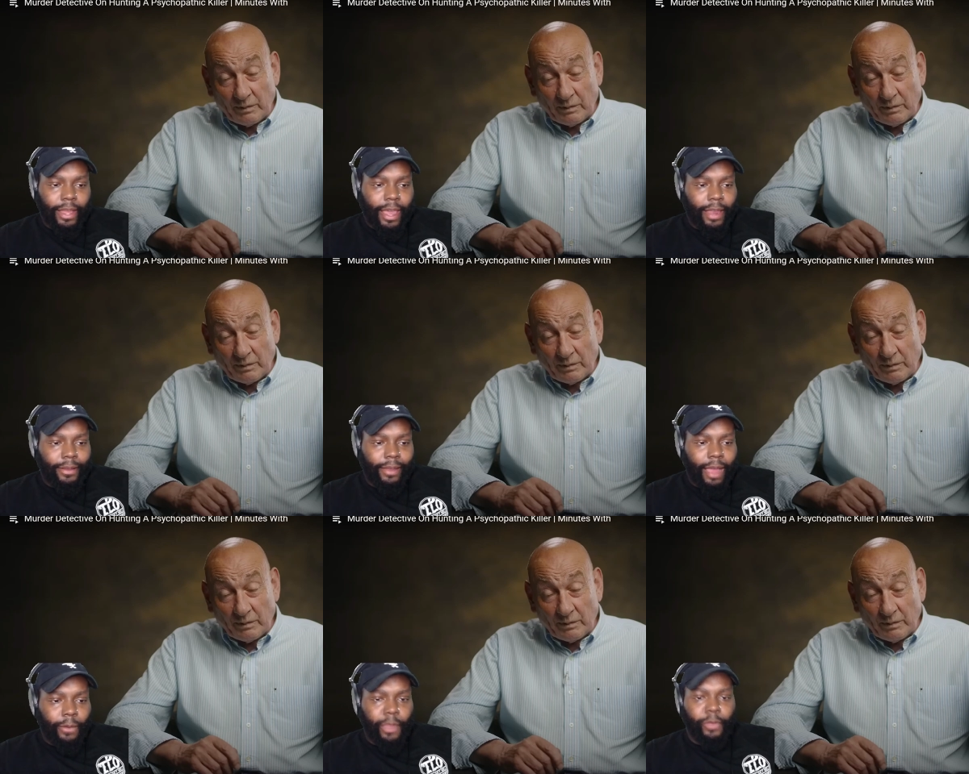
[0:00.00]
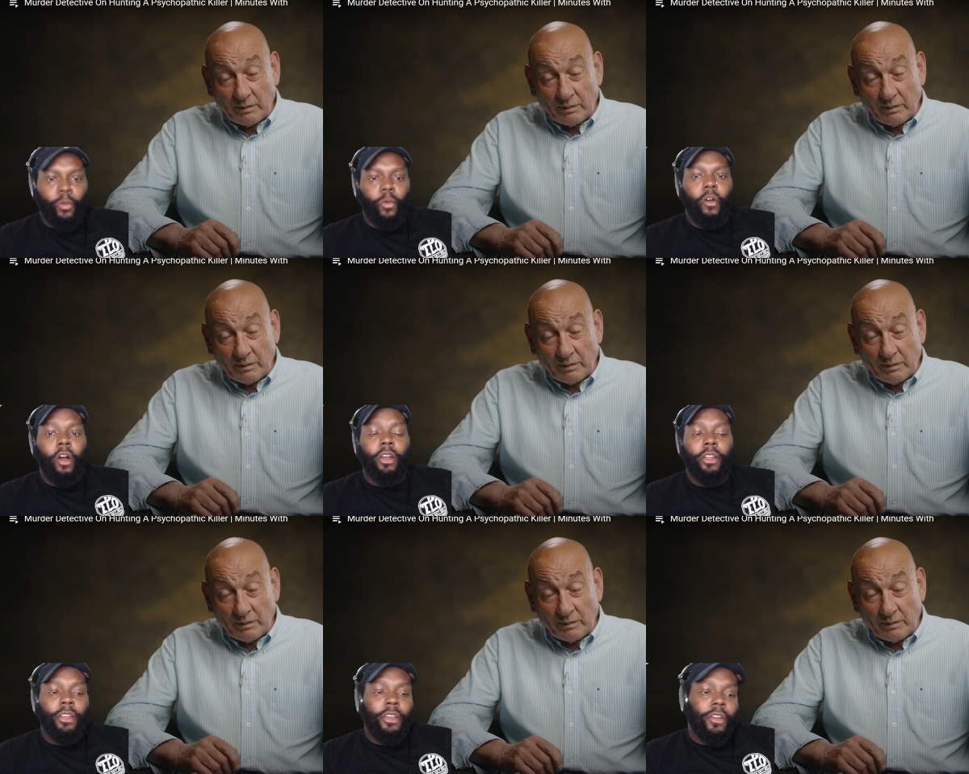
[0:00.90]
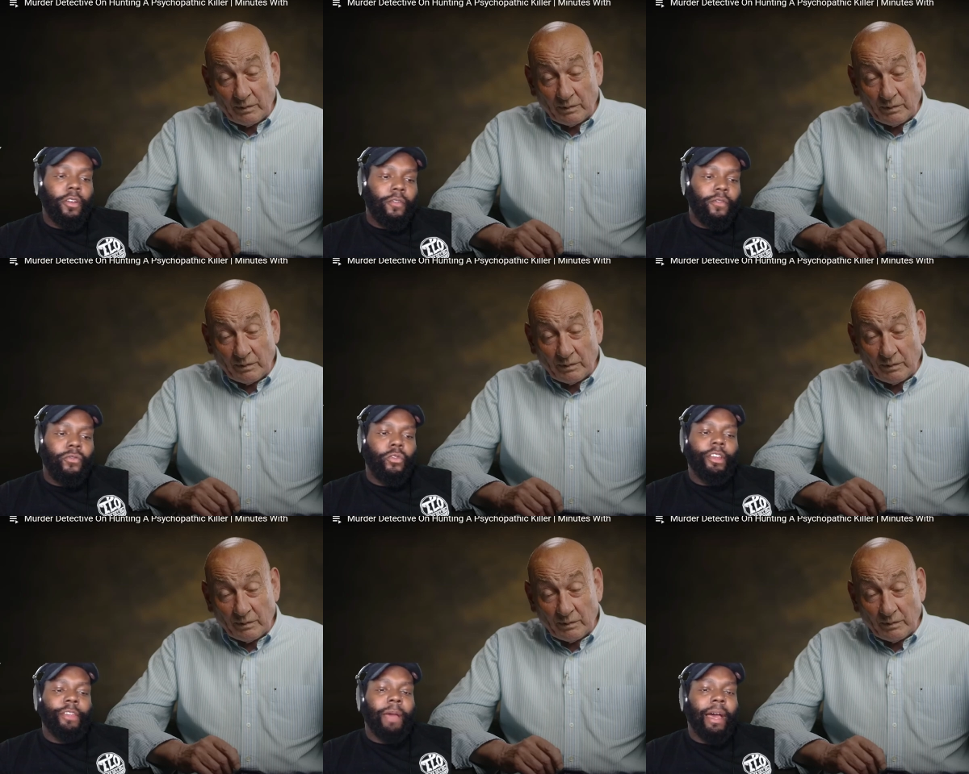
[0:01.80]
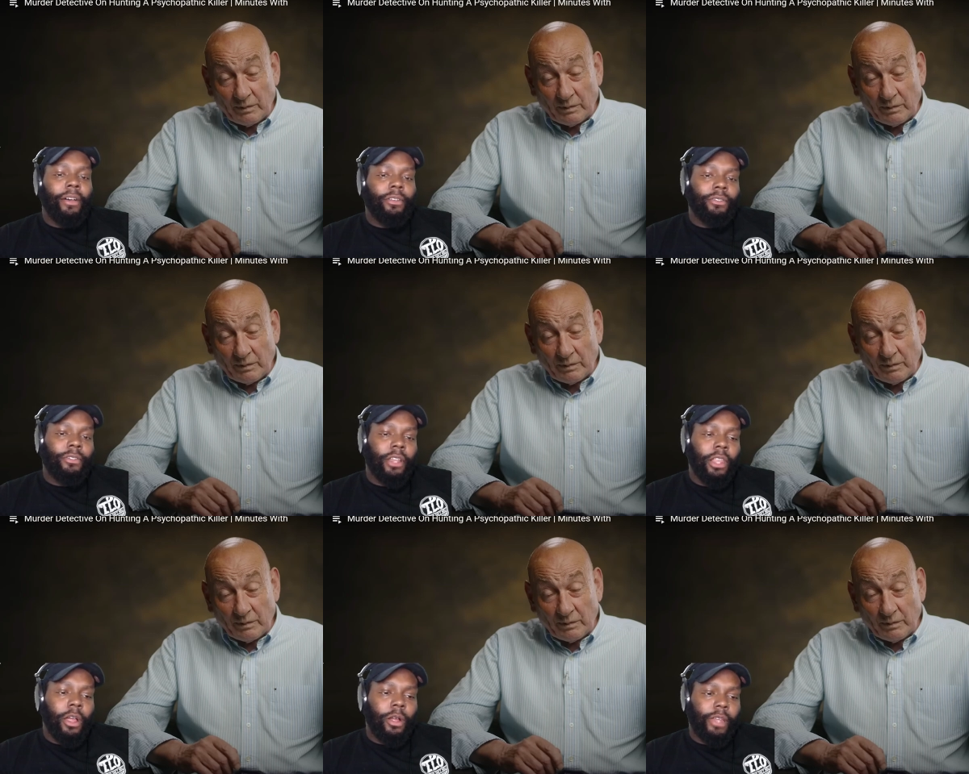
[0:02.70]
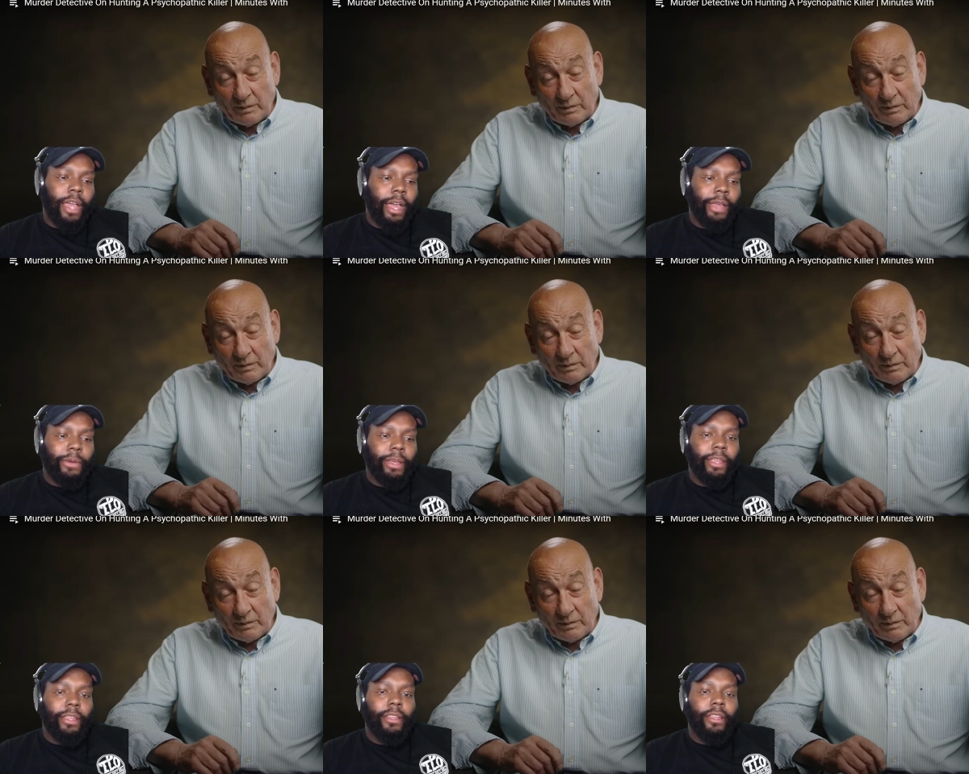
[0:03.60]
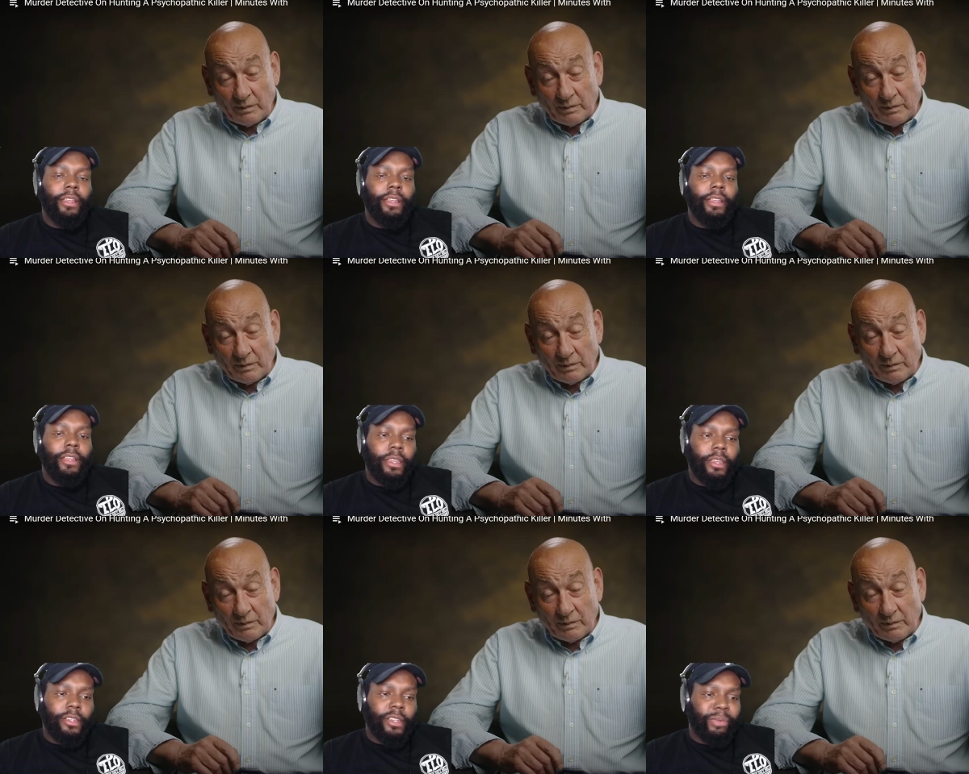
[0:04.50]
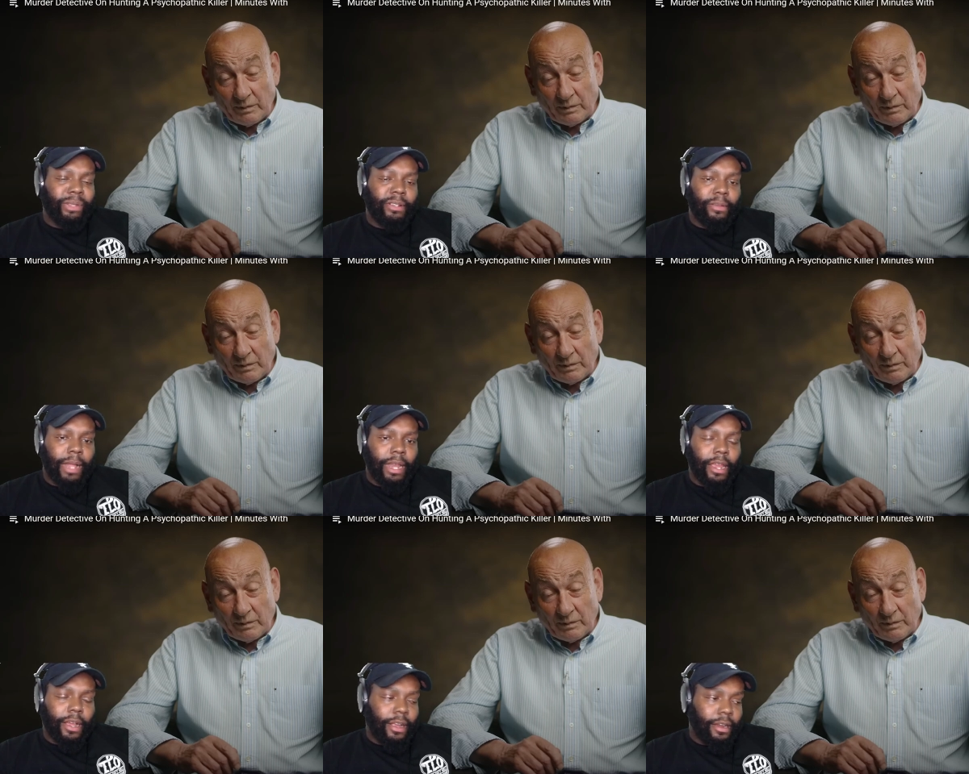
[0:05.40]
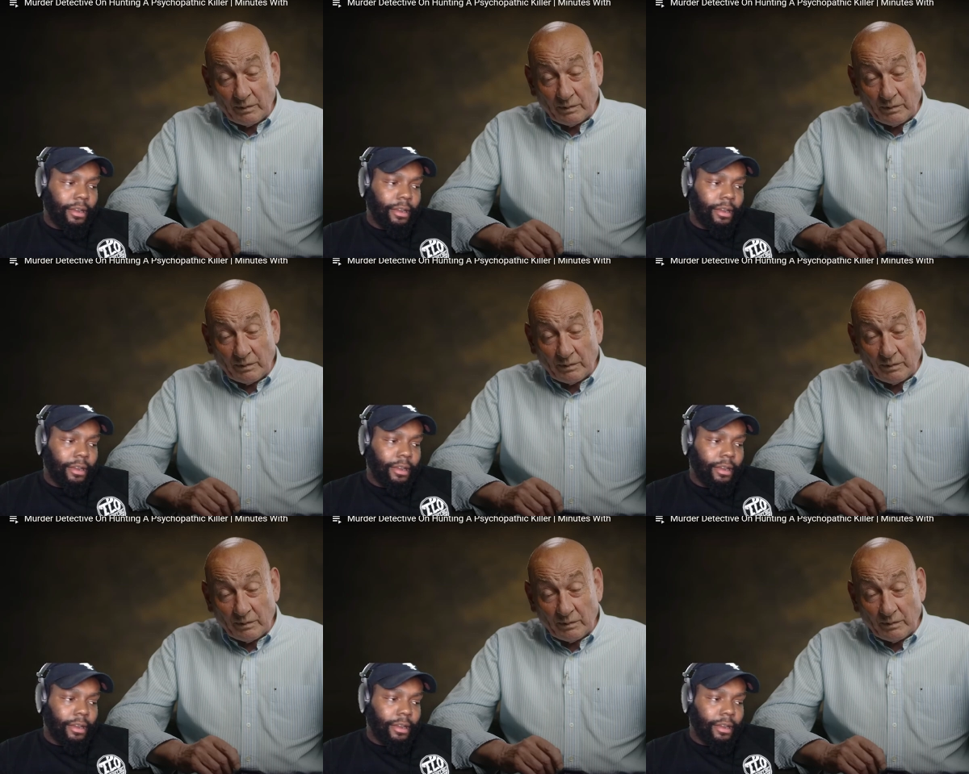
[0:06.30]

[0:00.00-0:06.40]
Speaker 1: I don't, I'd rather walk 40 miles along the highway than jump in somebody's car.